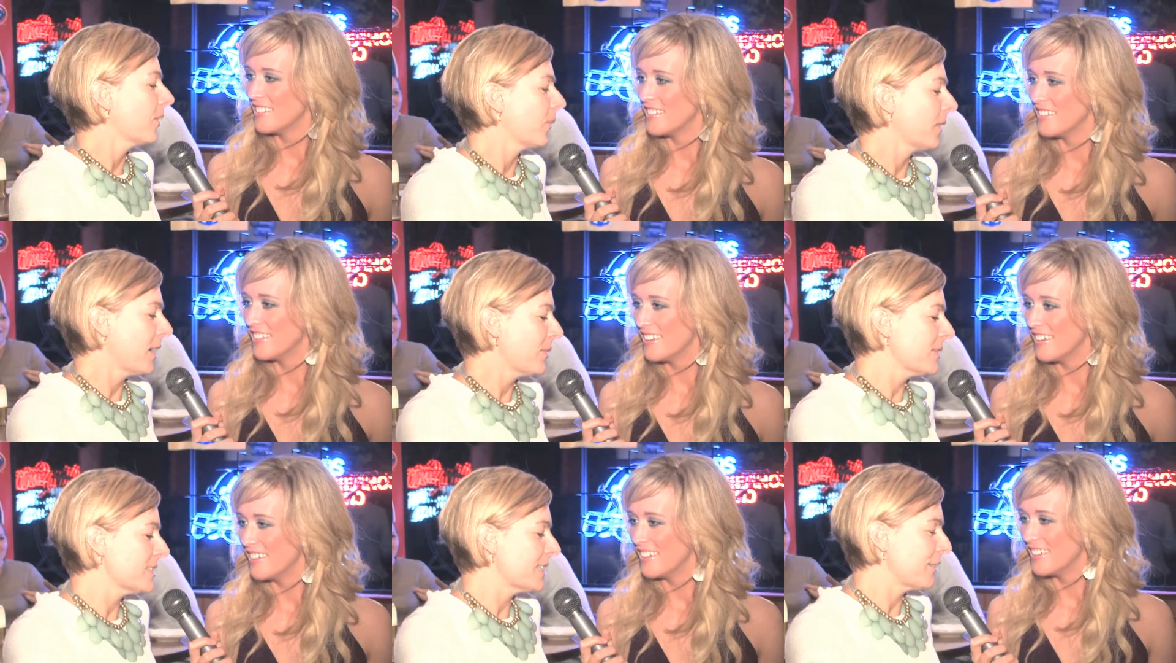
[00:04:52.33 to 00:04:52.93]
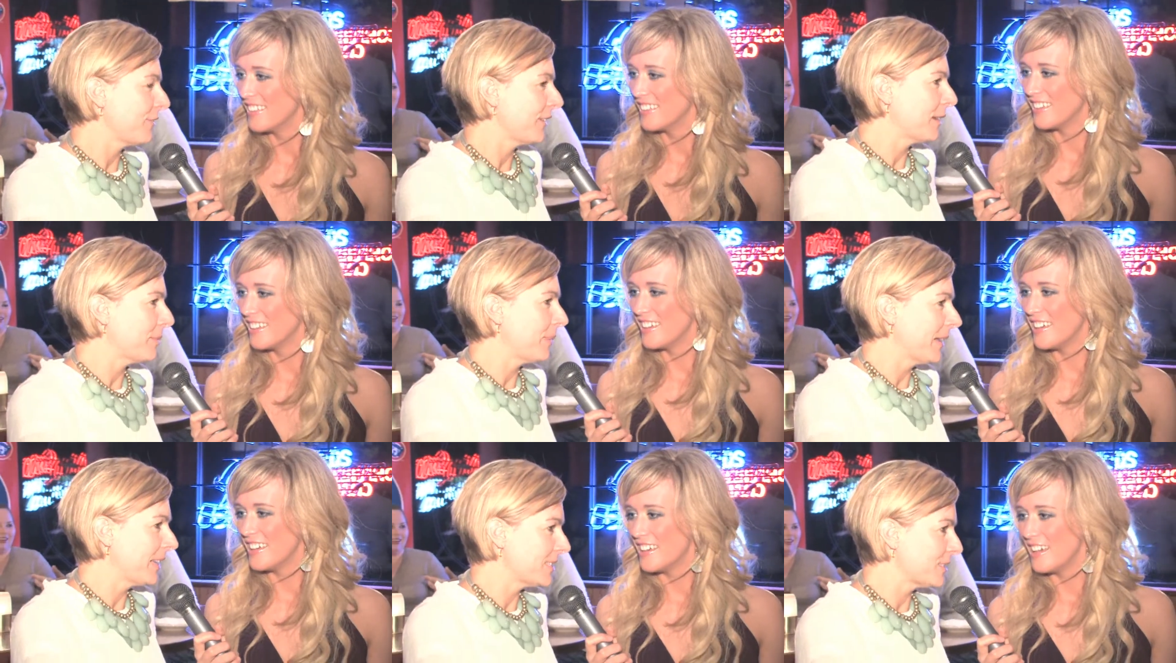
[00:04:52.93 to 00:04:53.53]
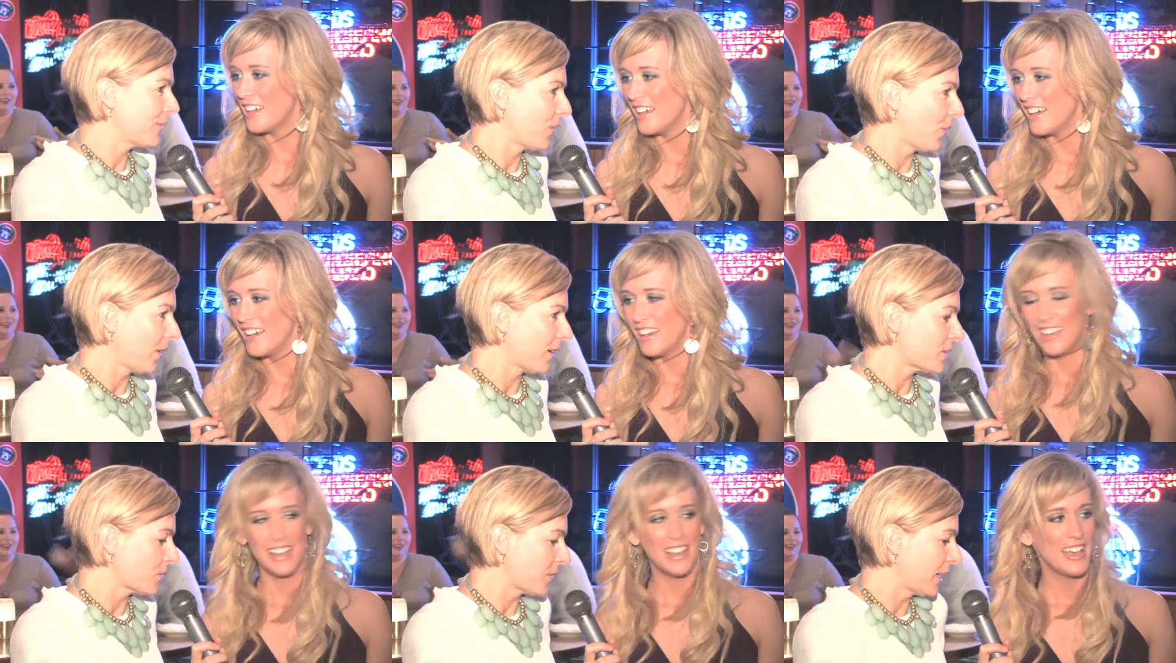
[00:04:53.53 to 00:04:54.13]
Speaker 1: We always have fun at Benny's, of
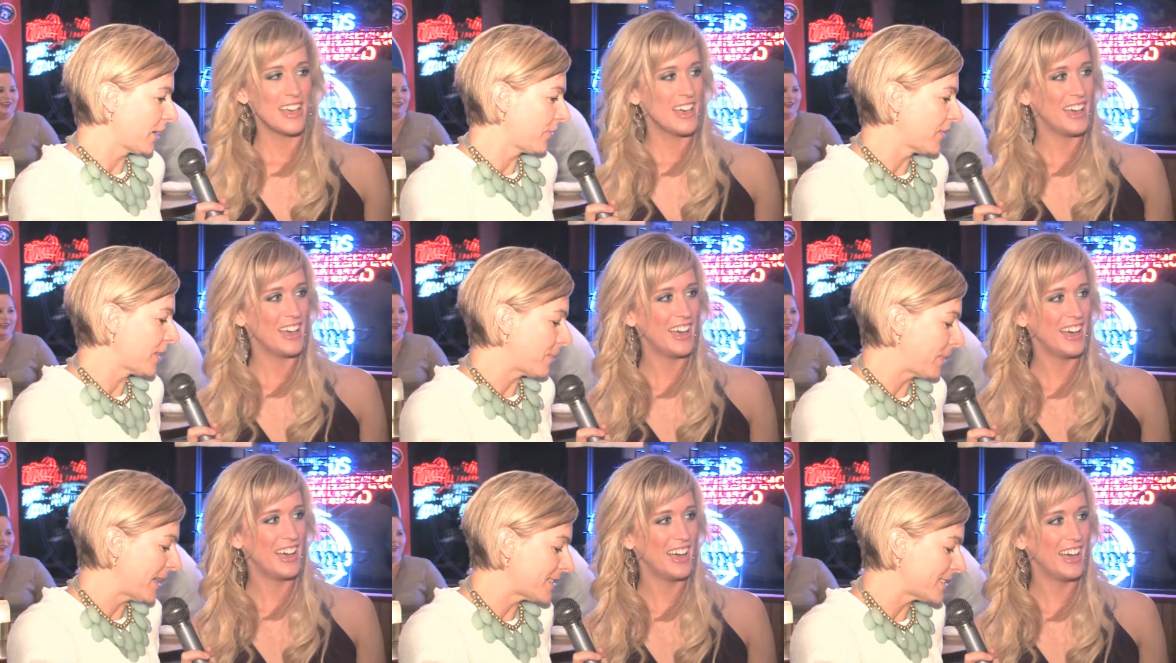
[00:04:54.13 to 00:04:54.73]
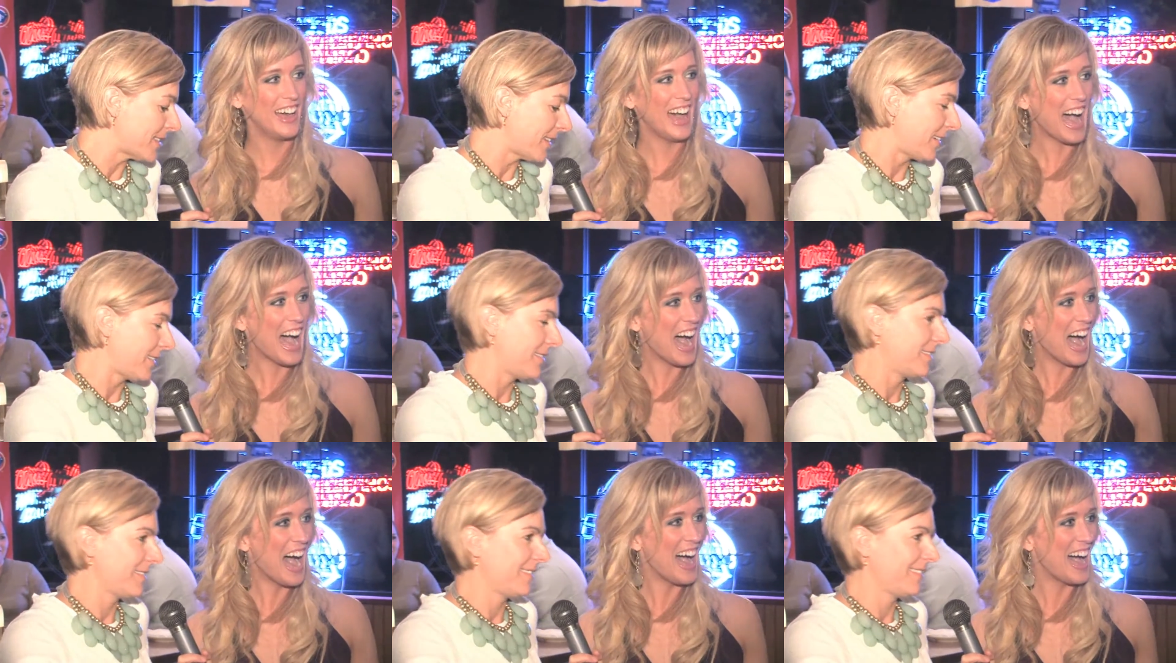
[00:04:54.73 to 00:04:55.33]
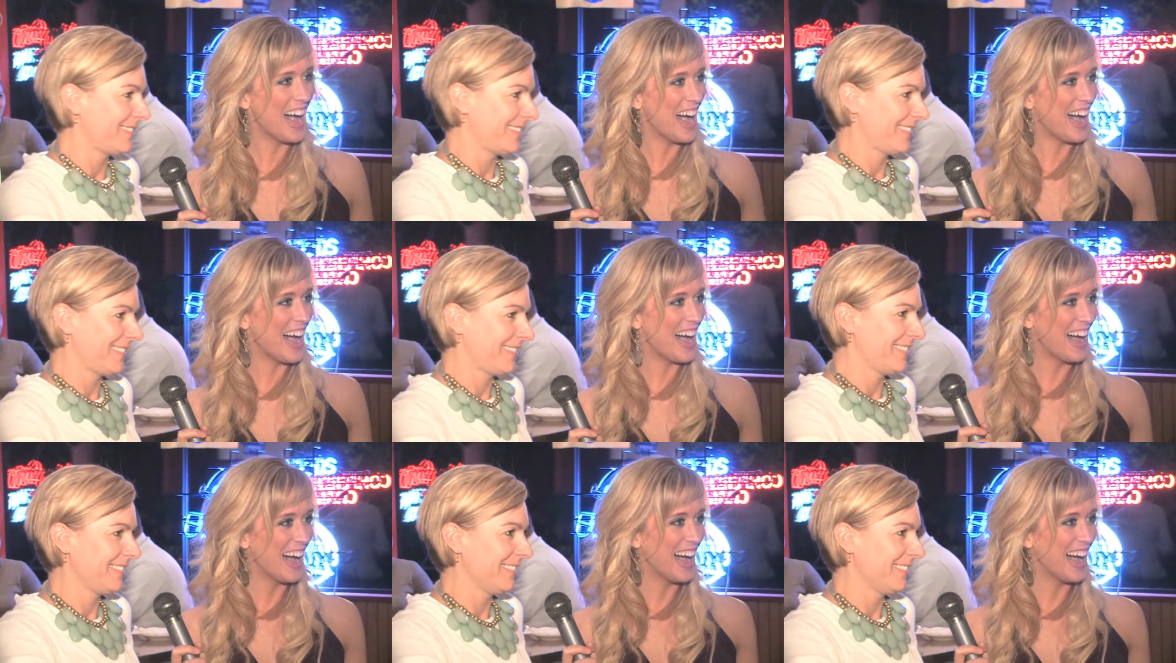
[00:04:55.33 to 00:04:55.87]
course. We're here for the pizza. The